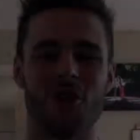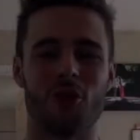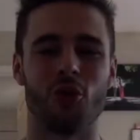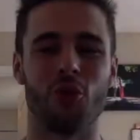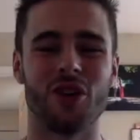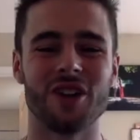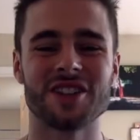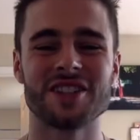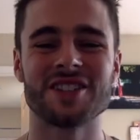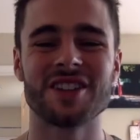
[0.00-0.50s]

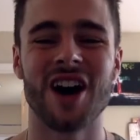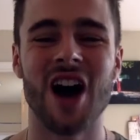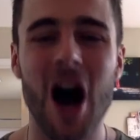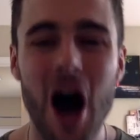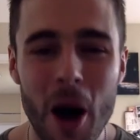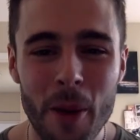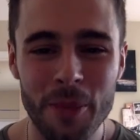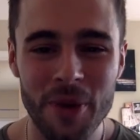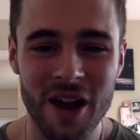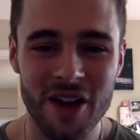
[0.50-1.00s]
What's
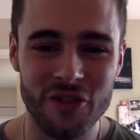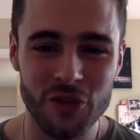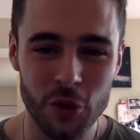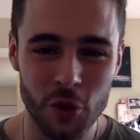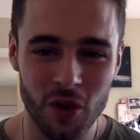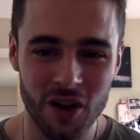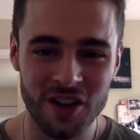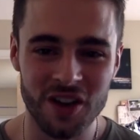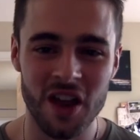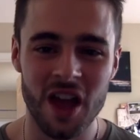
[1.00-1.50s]
up,
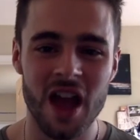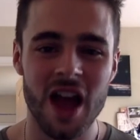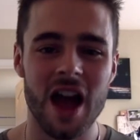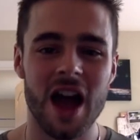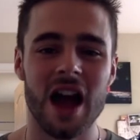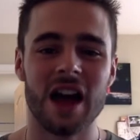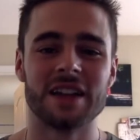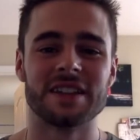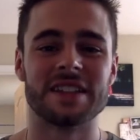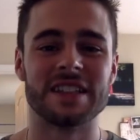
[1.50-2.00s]
everyone?
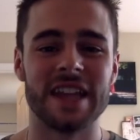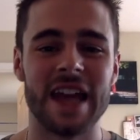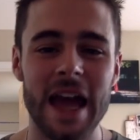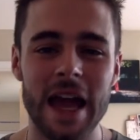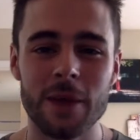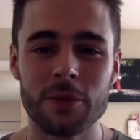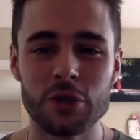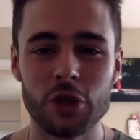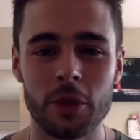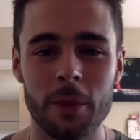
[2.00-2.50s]
Today
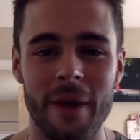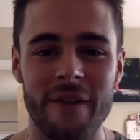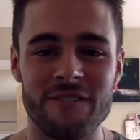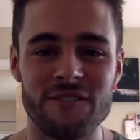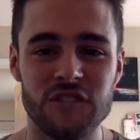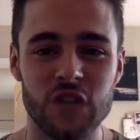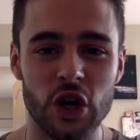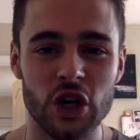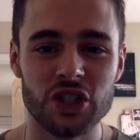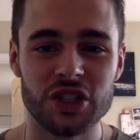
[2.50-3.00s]
I'm doing my
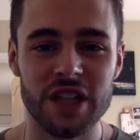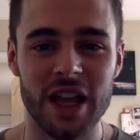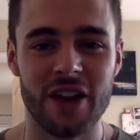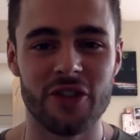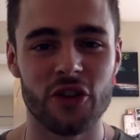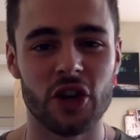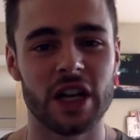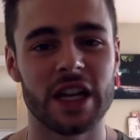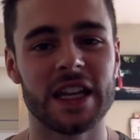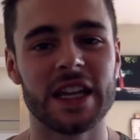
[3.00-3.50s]
first
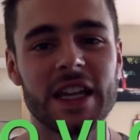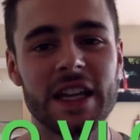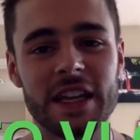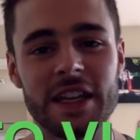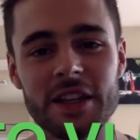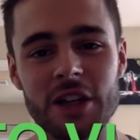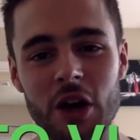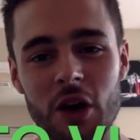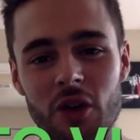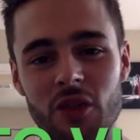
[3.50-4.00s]
ever
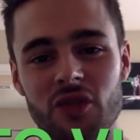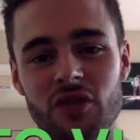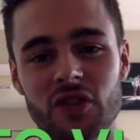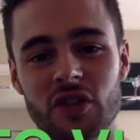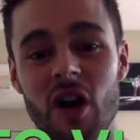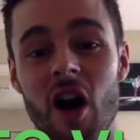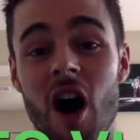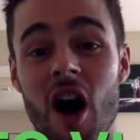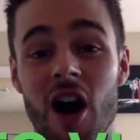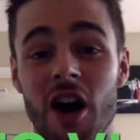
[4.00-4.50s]
keto
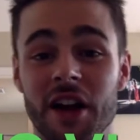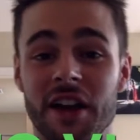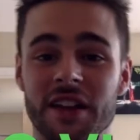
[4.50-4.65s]
vlog.